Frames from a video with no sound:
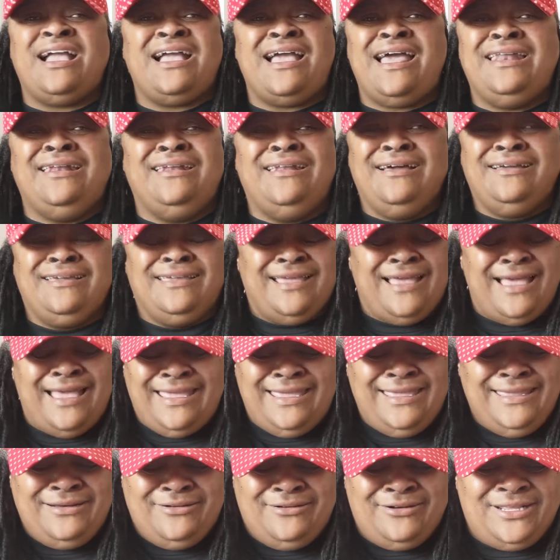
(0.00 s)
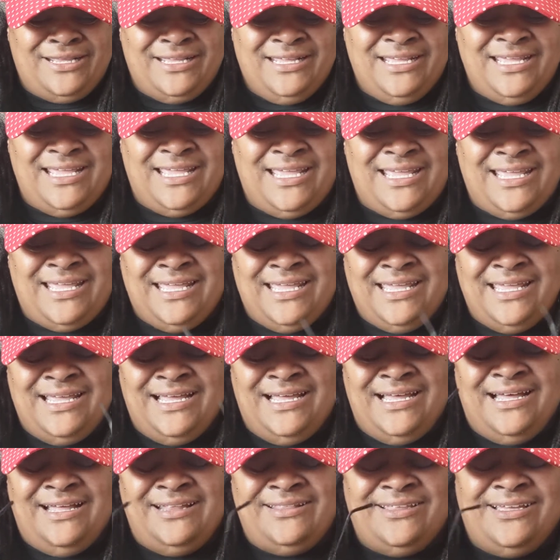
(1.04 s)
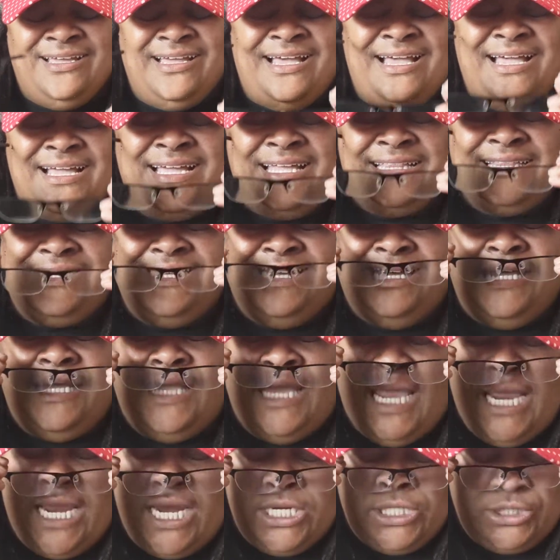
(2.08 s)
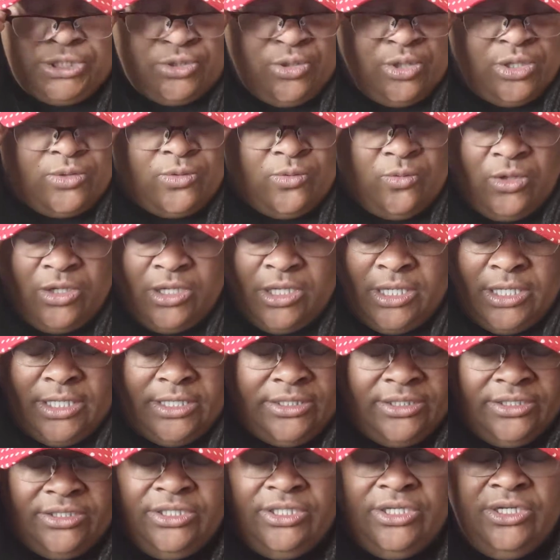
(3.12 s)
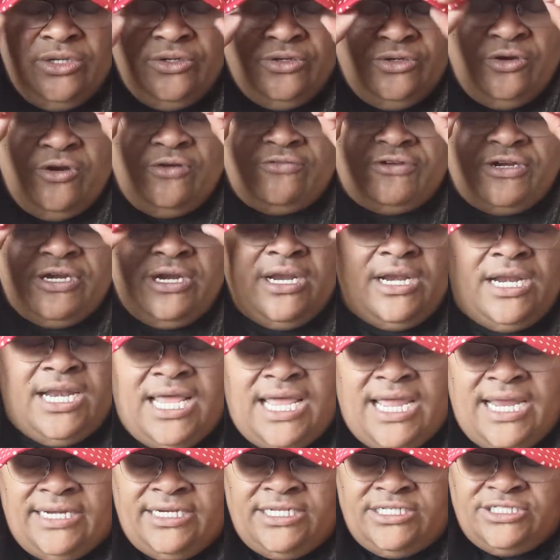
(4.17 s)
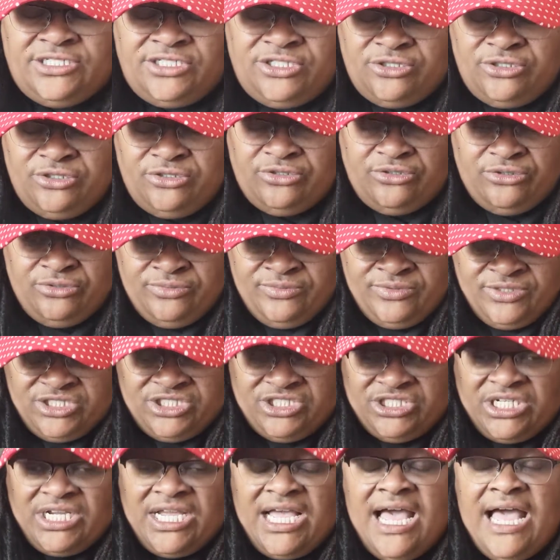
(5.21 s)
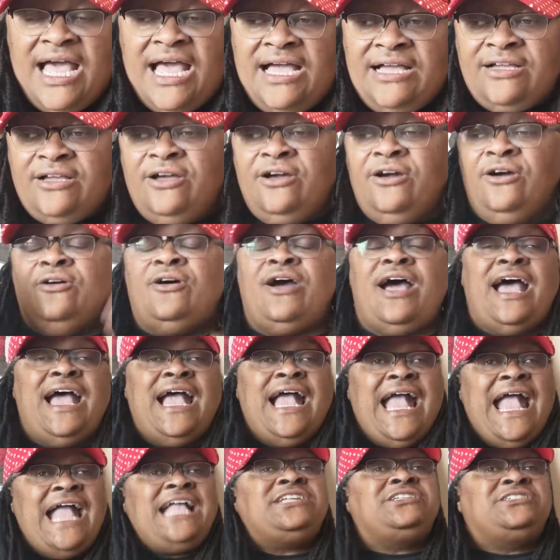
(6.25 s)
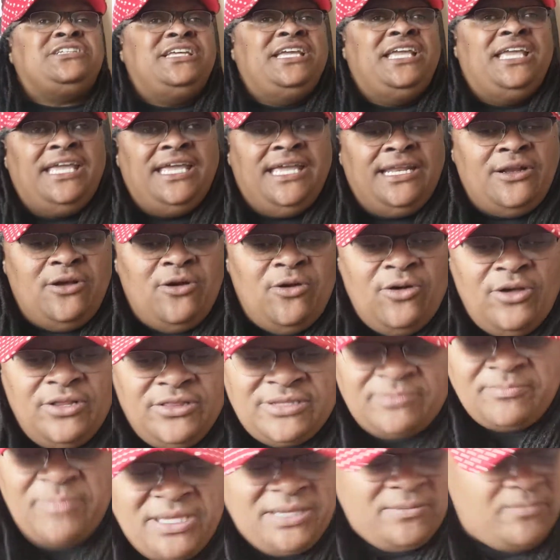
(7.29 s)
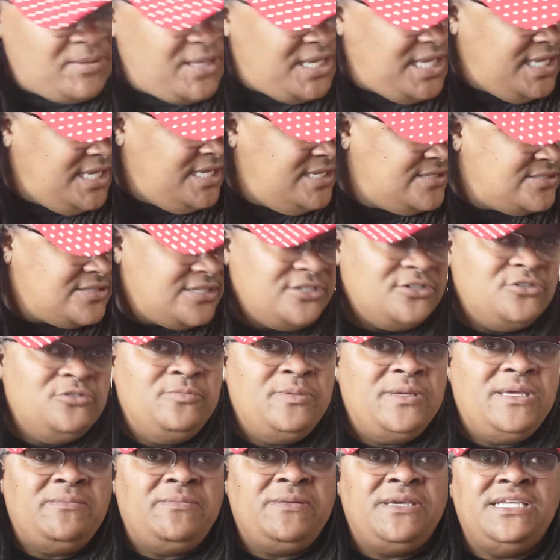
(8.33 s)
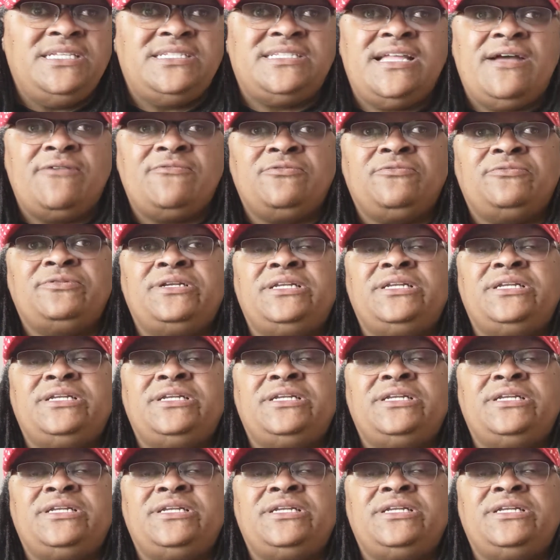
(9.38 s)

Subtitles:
I got lucky. I hit on it. I got the Air Jordan 1 North Carolina to Chicago. I actually hit on the BBs, the new BBs that were